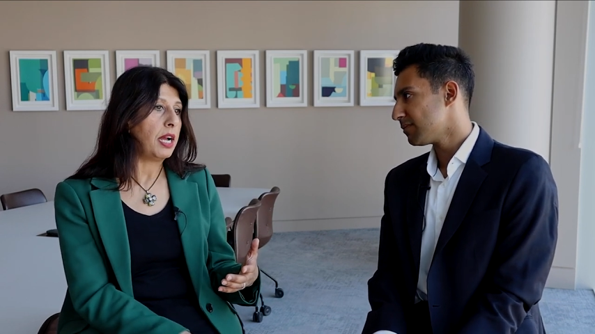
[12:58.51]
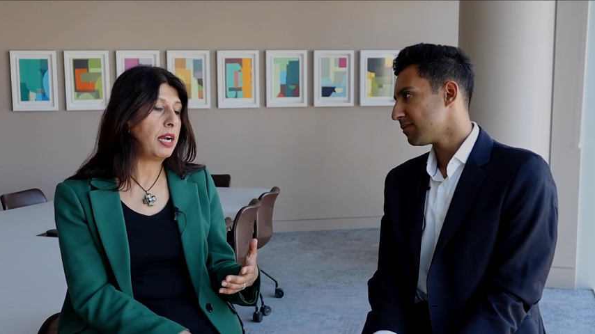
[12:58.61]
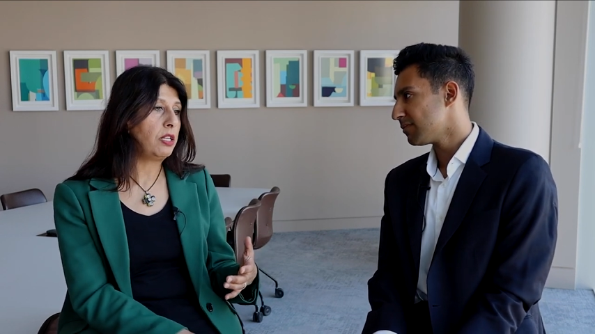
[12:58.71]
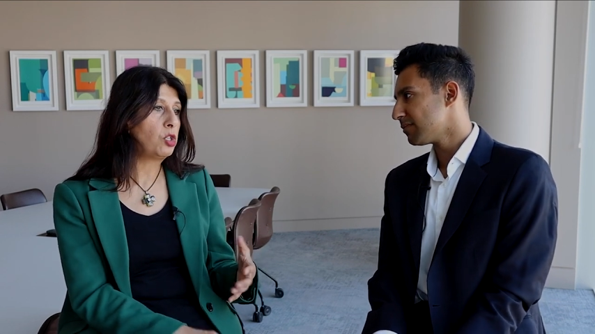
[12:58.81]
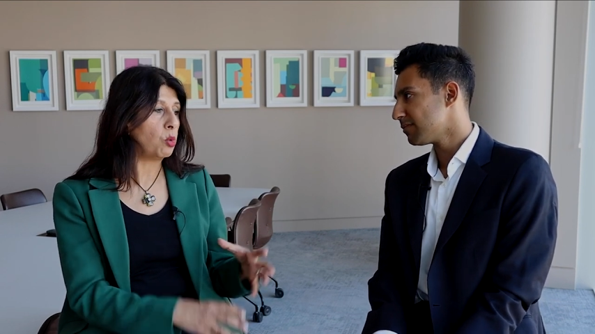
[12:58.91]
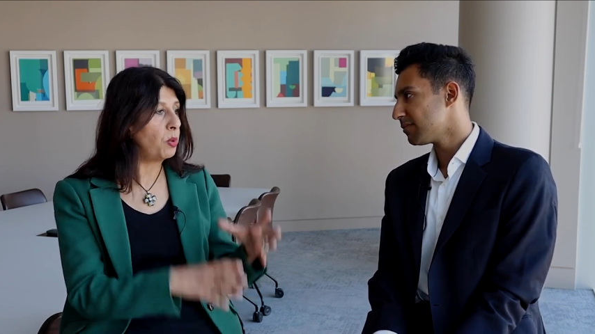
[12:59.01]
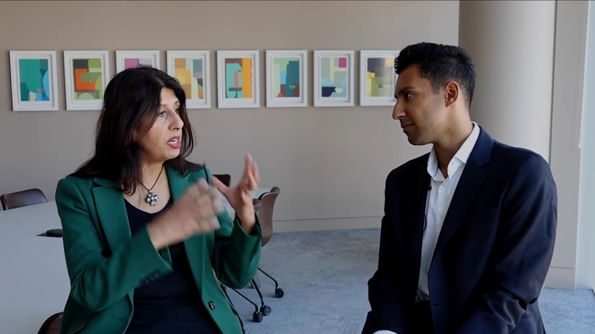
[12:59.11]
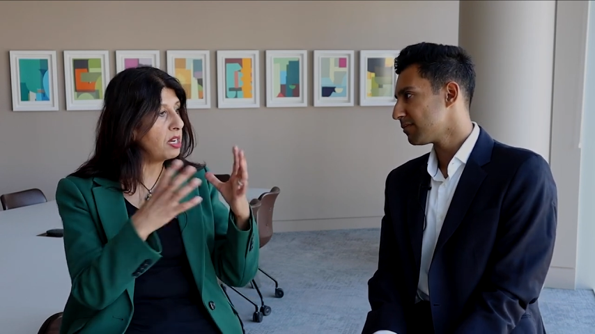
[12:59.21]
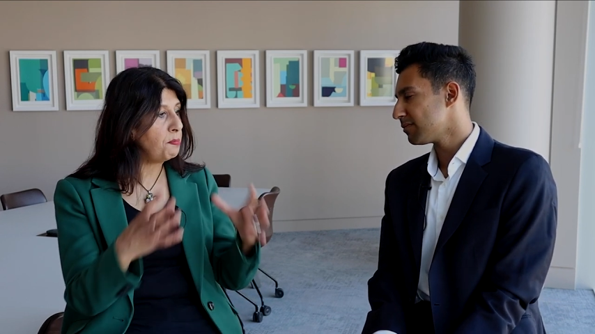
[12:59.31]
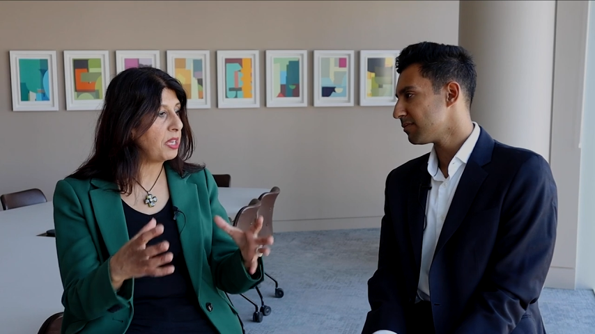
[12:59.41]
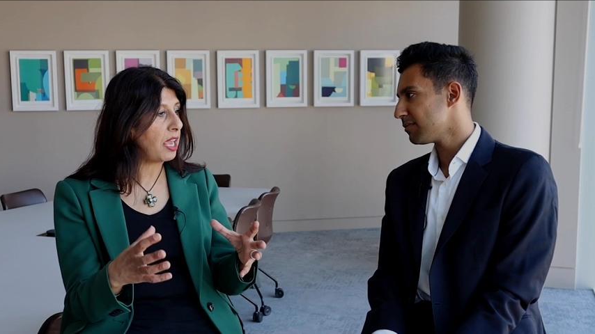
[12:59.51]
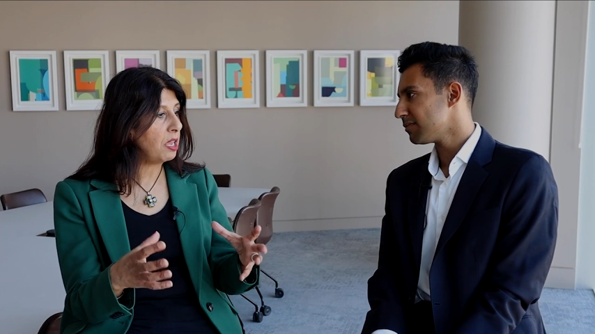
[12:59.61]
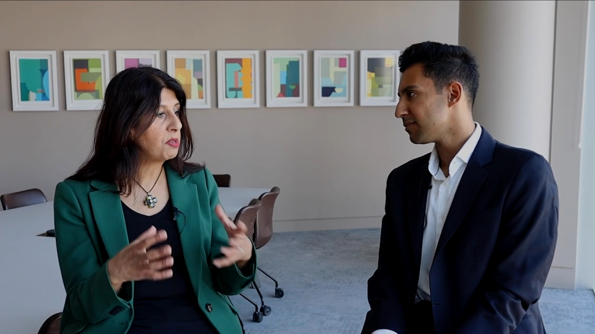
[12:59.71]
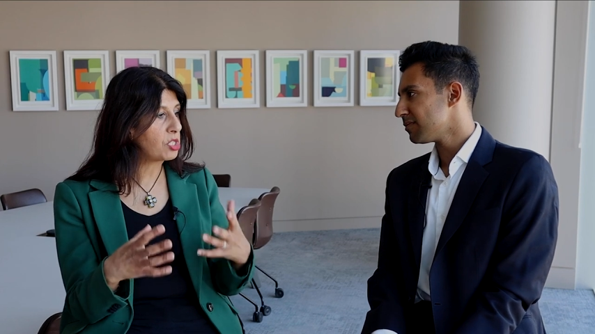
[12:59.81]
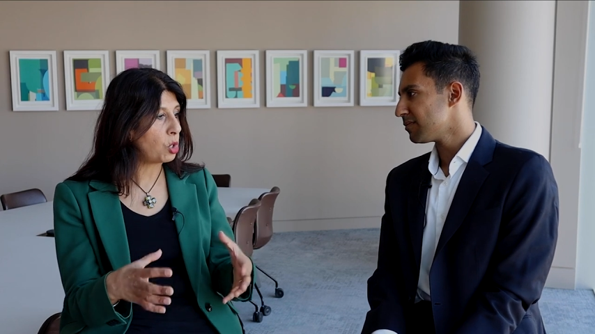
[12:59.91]
Speaker 1: And when I
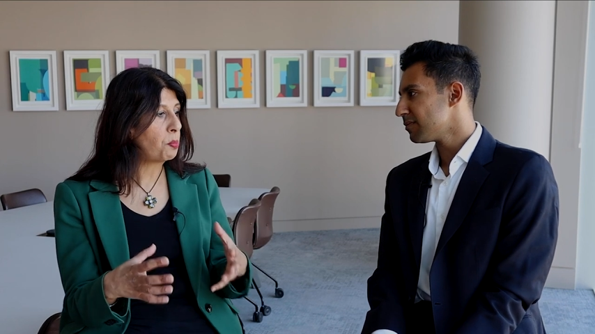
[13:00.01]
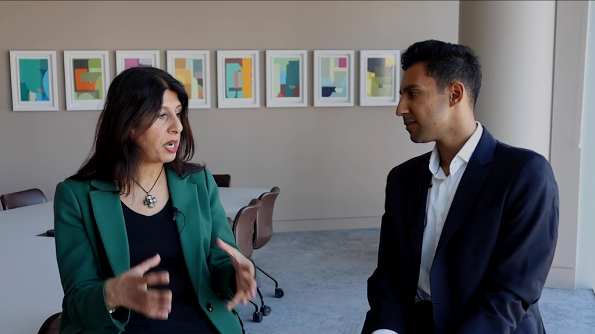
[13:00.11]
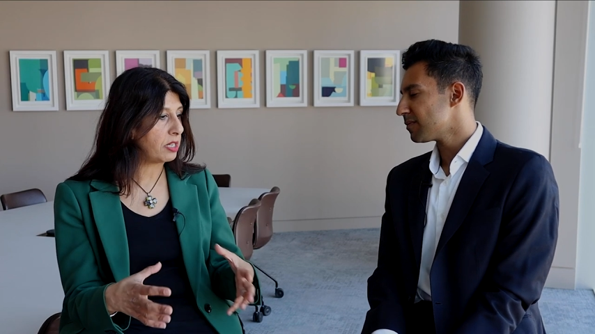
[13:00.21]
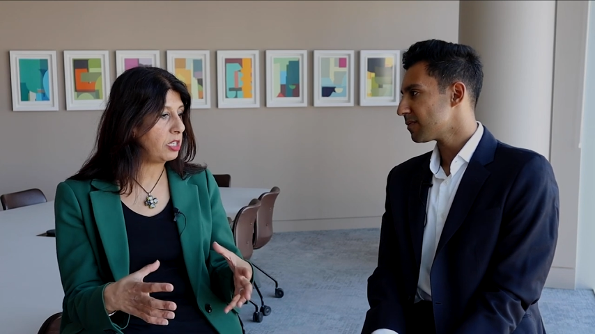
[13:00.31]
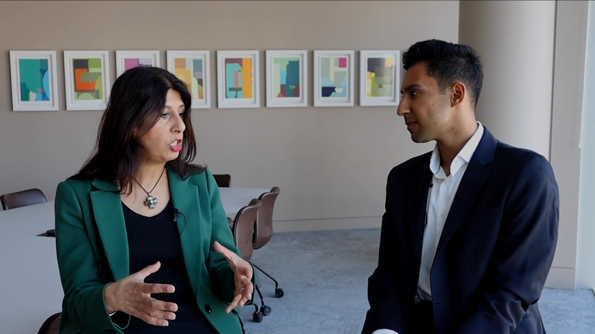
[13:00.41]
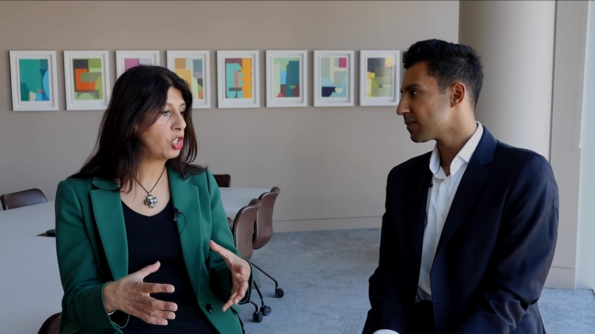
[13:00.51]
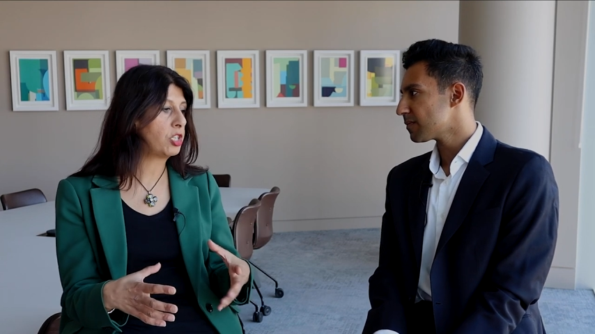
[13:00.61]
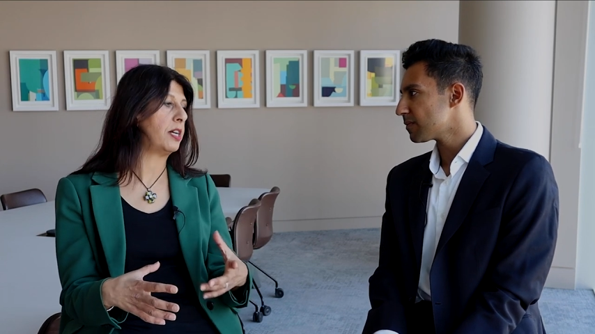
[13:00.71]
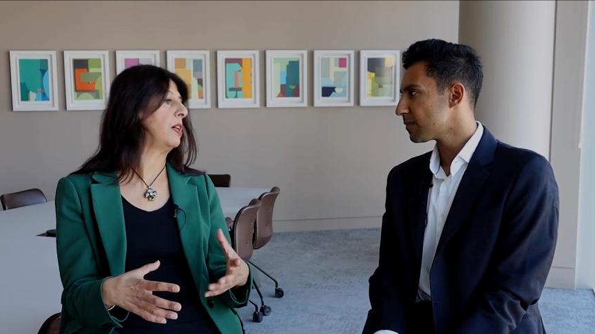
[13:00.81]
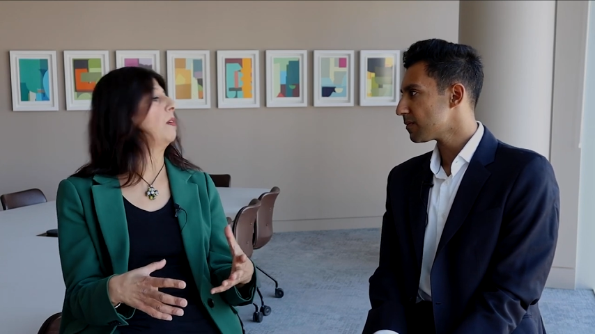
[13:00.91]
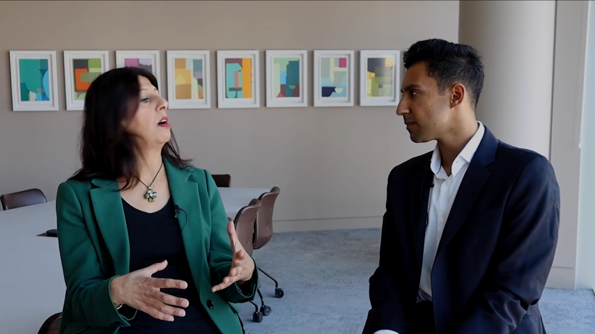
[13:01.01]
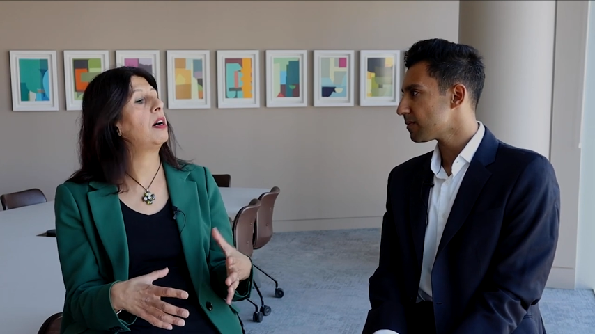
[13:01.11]
became a sole practitioner,